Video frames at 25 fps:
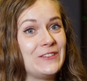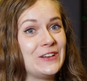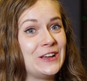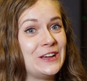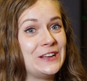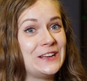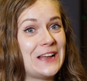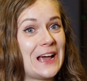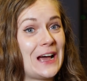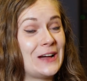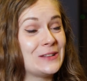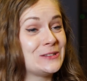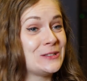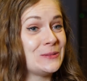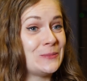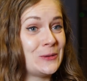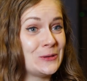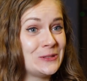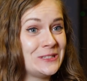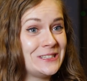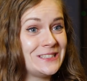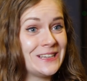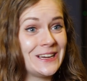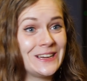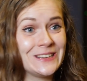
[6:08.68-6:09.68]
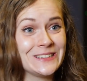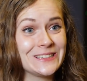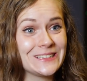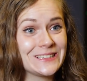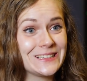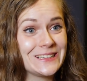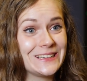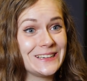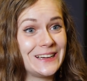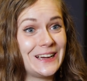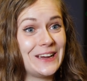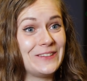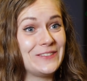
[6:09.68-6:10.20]
learned how to multitask,
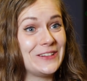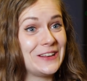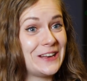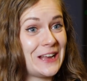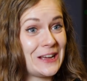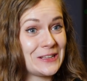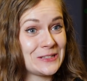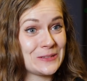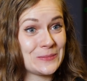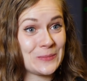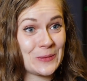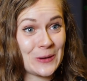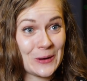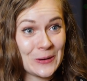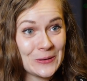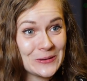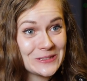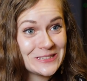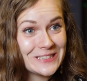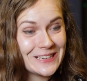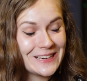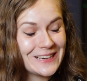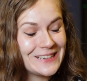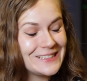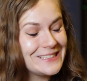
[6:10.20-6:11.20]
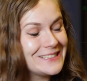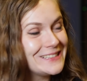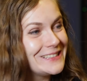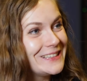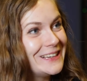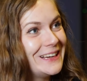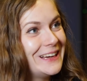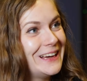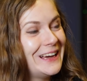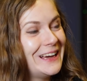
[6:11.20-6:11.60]
I've learned how to prioritise,